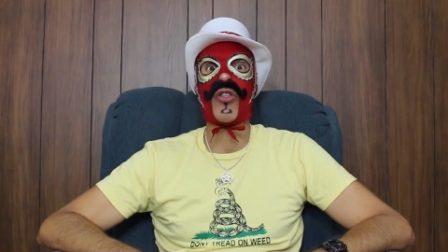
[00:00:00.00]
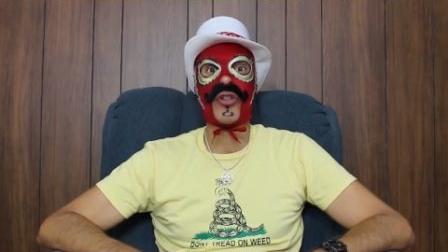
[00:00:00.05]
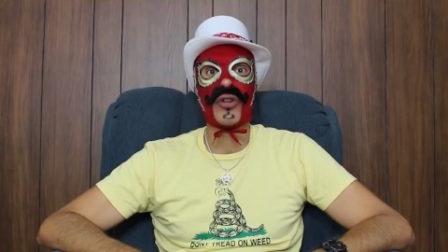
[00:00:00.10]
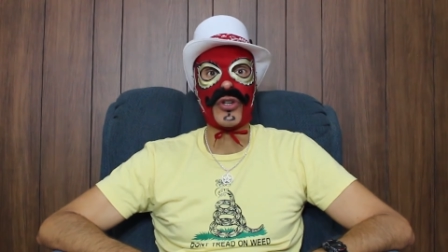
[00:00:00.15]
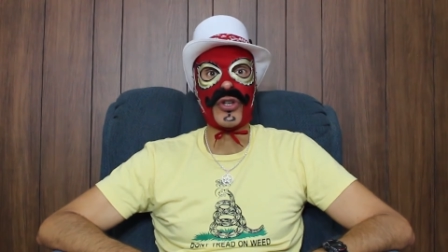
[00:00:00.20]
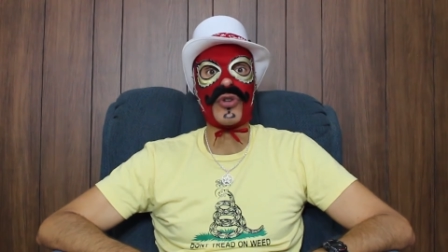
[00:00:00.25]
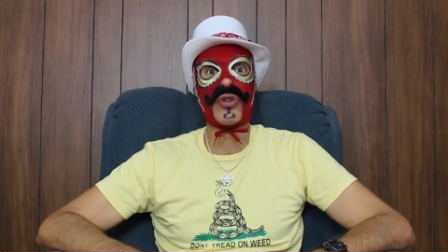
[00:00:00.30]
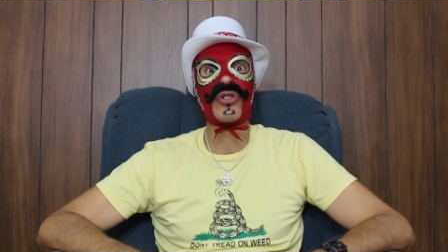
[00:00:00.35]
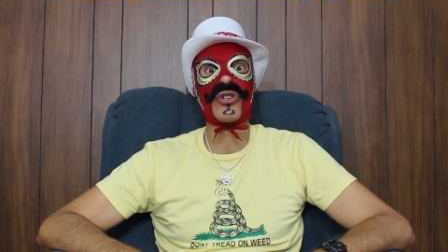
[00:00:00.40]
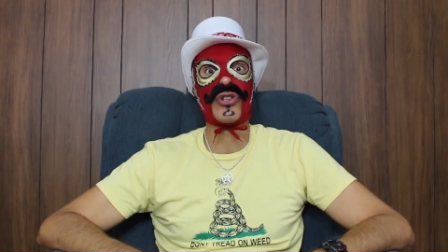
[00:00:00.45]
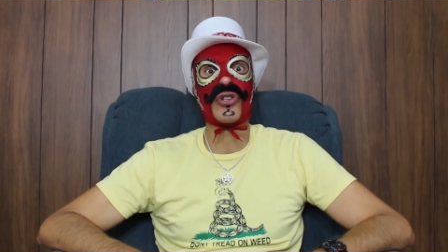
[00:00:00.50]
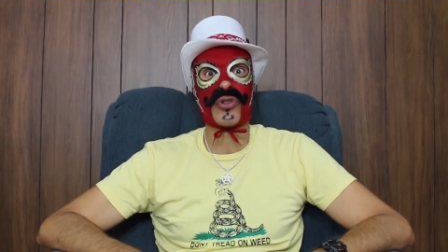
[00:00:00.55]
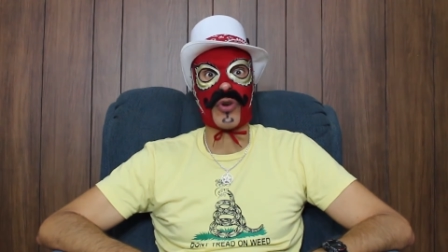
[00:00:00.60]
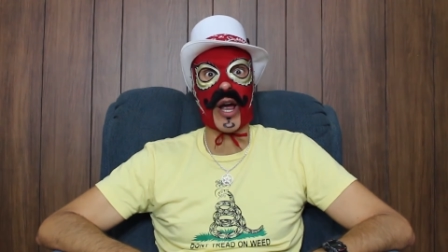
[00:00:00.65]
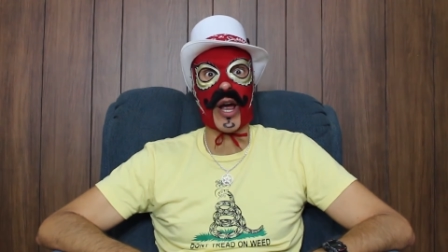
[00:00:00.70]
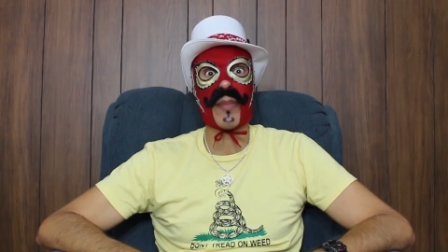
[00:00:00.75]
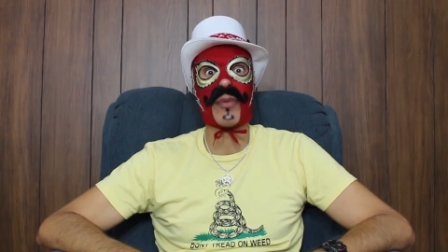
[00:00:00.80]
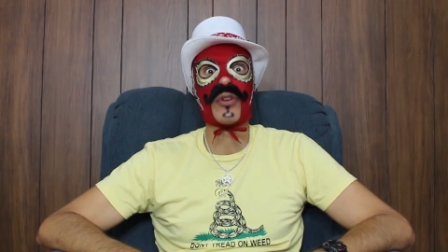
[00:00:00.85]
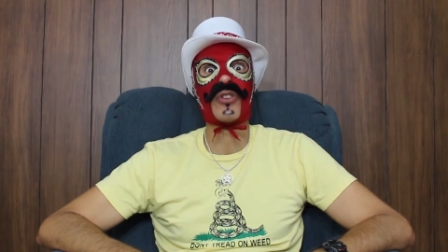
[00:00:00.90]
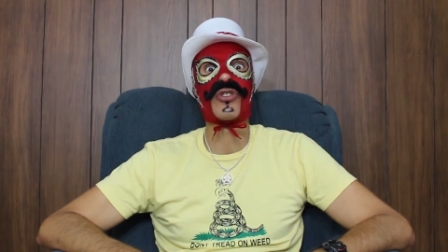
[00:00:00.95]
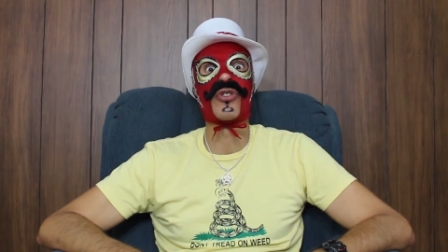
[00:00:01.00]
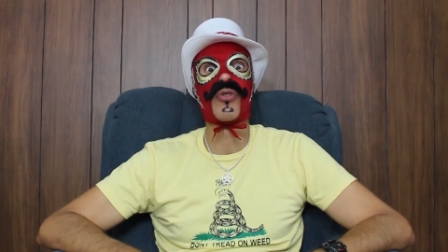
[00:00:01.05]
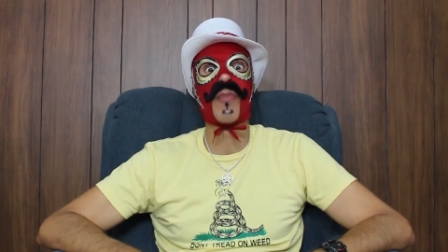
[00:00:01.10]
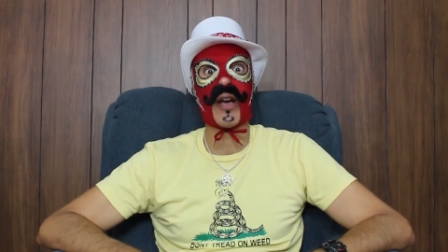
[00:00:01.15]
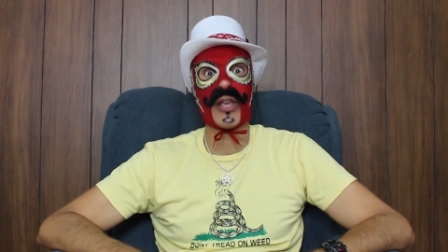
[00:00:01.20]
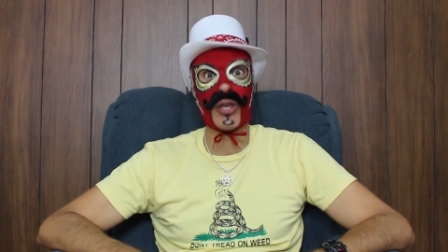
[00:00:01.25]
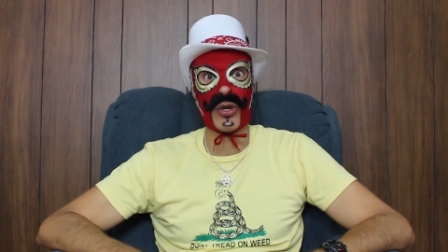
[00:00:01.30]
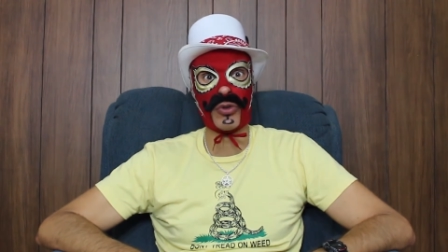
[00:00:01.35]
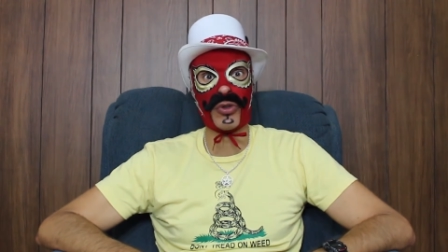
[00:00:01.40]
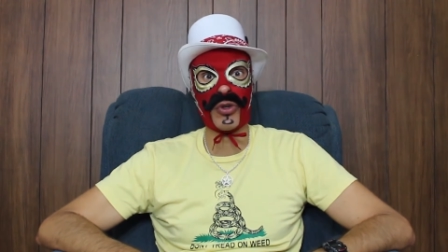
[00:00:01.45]
the new subscribers to
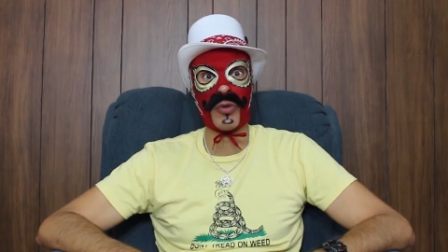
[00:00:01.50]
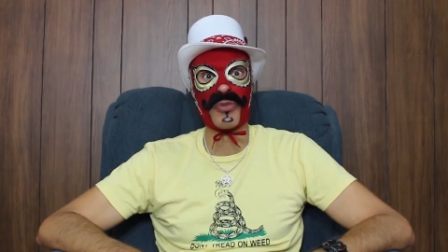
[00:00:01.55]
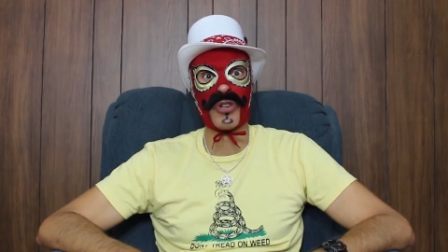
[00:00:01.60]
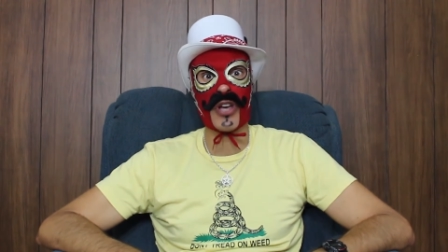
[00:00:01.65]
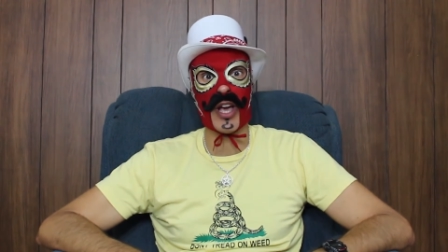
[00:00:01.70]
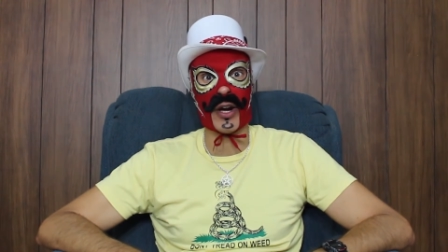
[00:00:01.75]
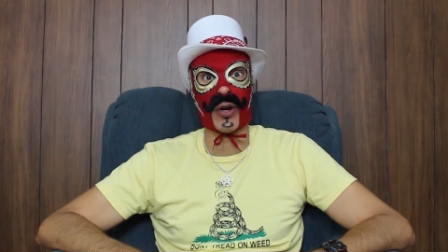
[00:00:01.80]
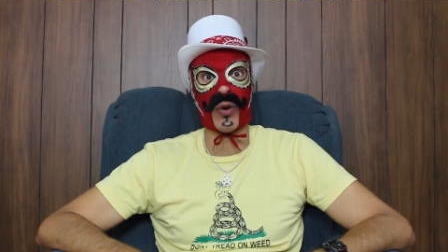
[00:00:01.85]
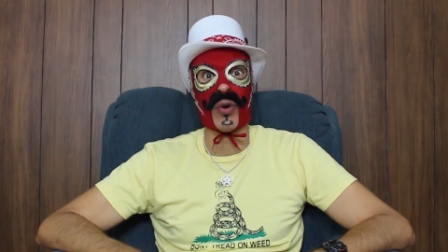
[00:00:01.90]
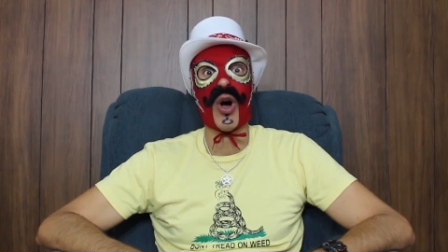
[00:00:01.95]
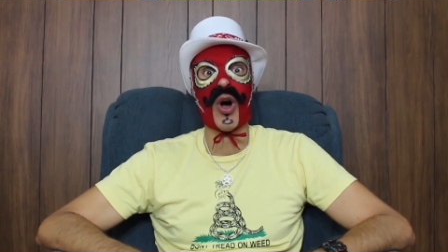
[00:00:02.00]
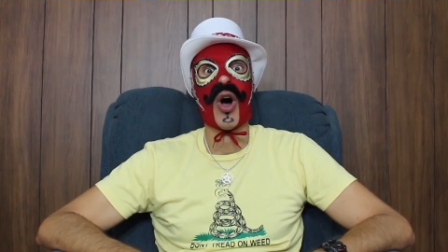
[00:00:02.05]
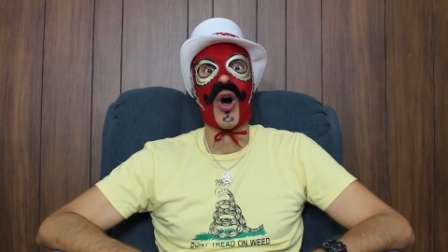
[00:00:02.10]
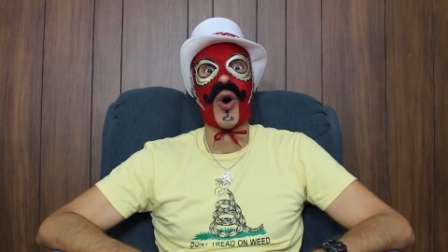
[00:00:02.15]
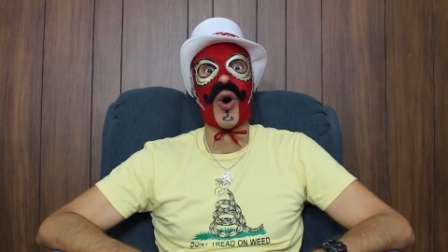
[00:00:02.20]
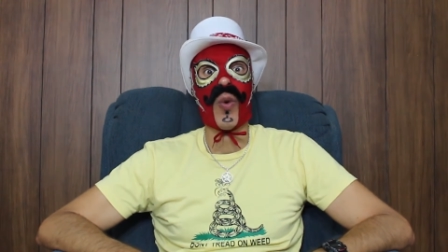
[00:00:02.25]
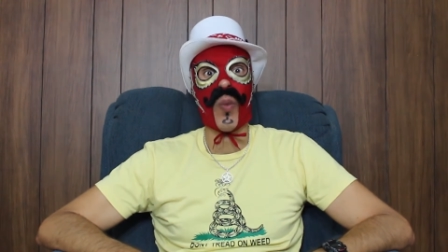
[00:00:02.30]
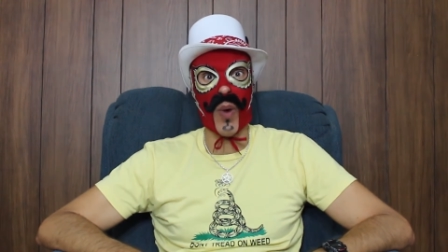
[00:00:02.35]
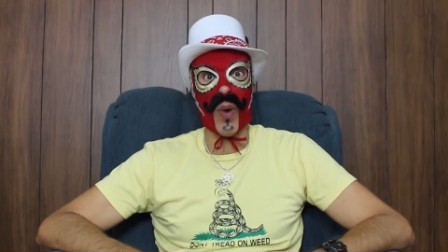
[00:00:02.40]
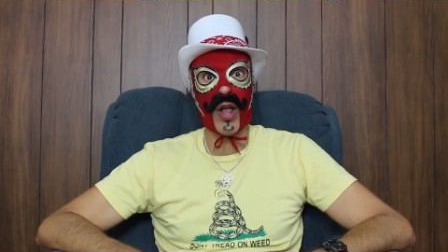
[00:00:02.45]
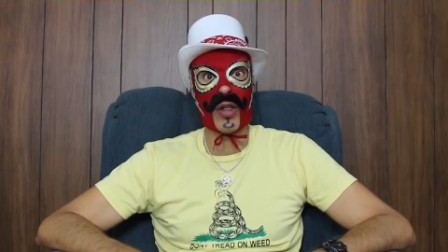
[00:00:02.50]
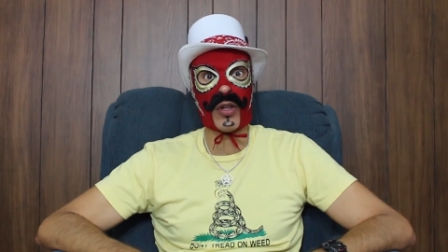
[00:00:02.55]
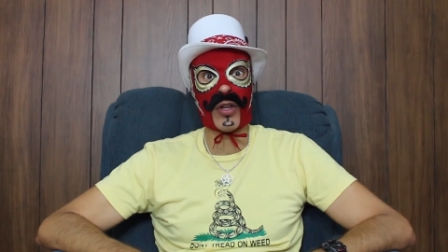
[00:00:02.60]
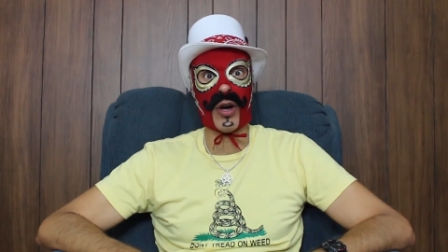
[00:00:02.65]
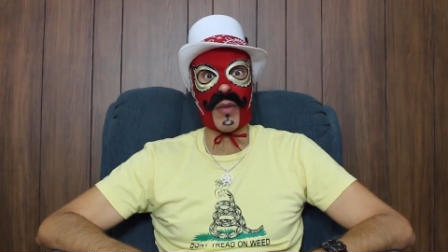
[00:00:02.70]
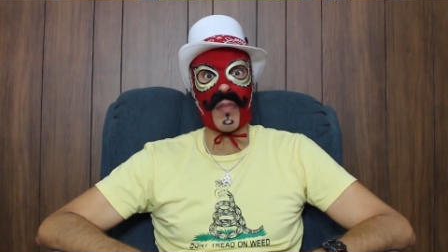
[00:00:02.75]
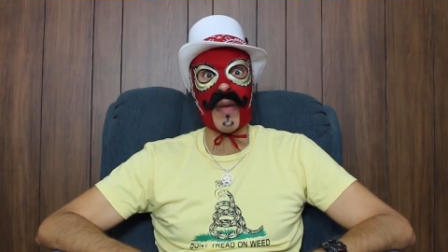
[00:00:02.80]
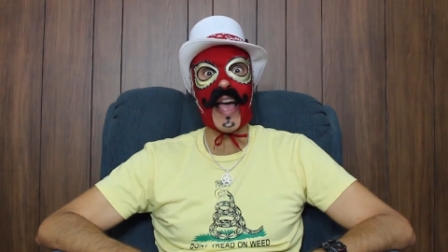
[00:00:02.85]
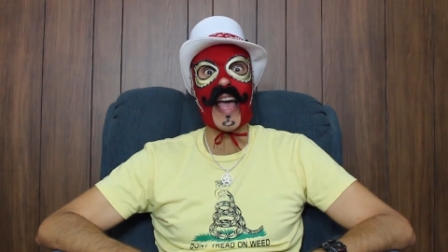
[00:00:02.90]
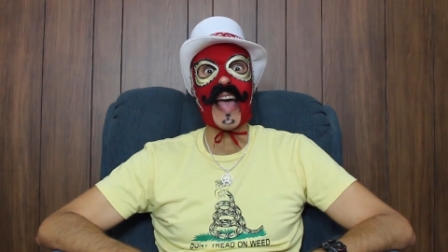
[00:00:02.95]
my YouTube channel.
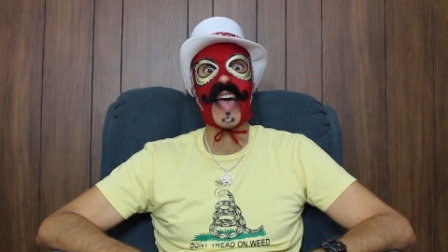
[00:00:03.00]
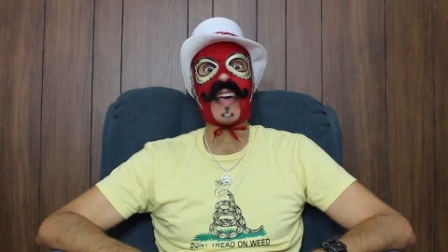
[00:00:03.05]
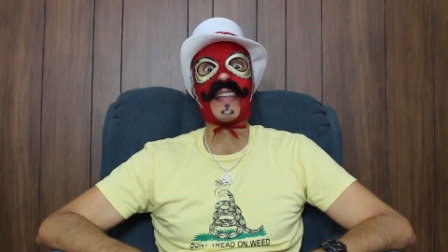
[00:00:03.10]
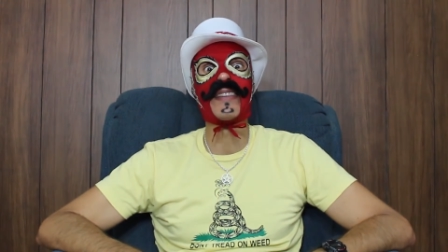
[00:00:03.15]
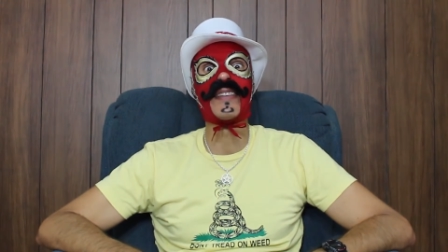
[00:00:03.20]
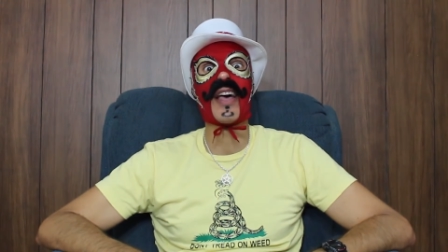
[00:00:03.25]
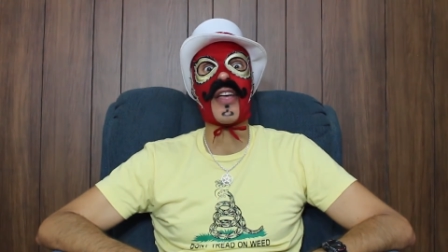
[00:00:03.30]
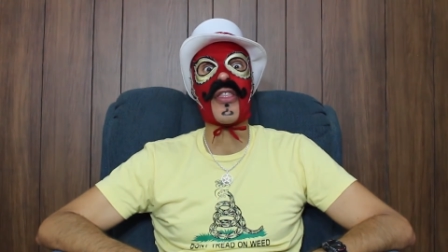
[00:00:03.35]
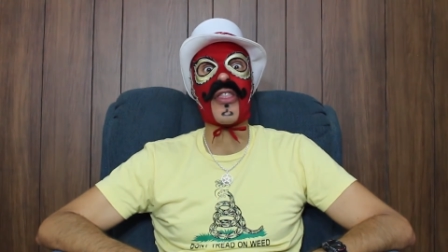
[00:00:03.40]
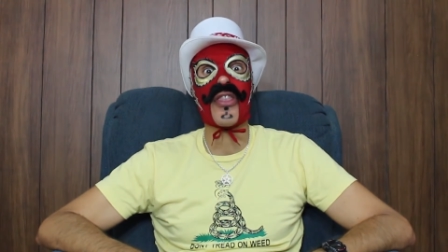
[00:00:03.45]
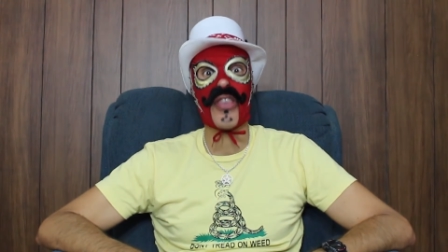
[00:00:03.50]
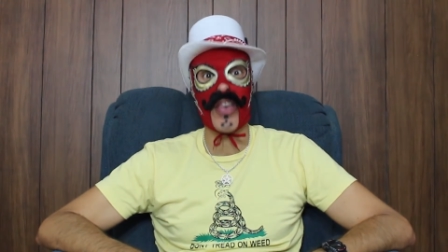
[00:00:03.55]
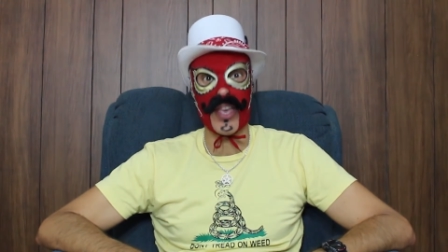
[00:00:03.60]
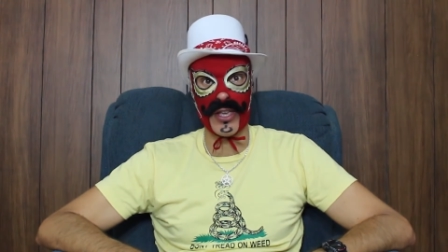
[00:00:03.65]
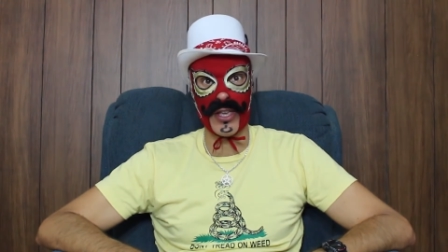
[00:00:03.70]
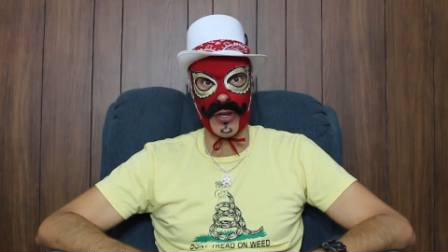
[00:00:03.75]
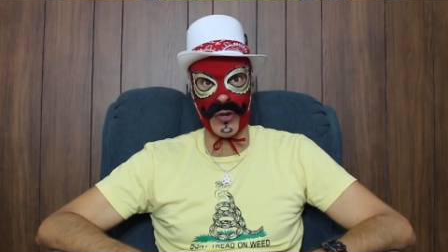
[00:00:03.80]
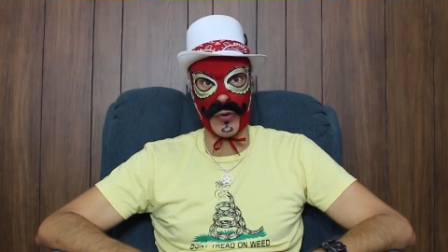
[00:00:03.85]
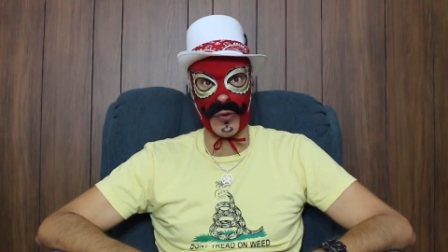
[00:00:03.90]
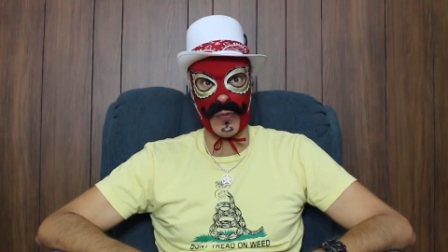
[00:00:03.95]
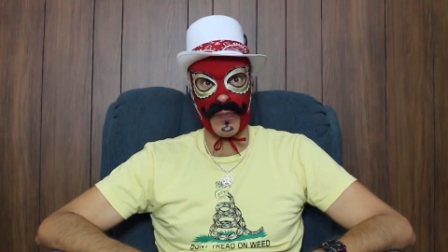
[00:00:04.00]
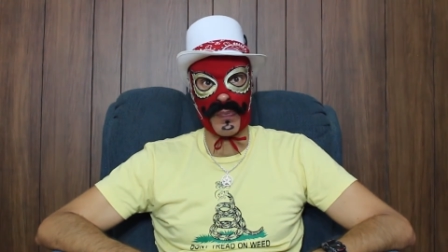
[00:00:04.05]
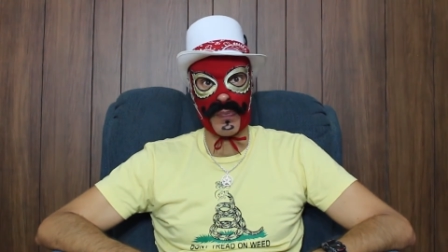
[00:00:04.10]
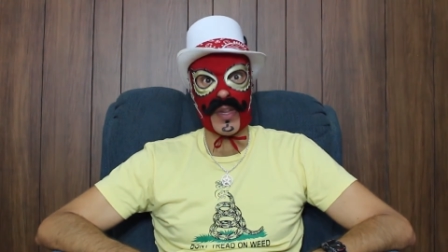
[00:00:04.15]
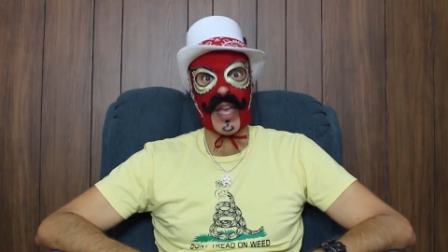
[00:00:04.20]
Welcome and thank you.